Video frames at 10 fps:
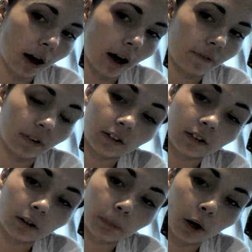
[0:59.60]
physics
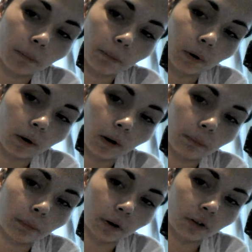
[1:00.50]
is purple,
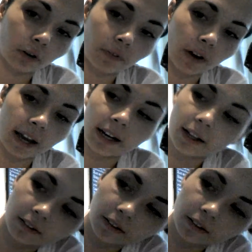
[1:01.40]
personal finances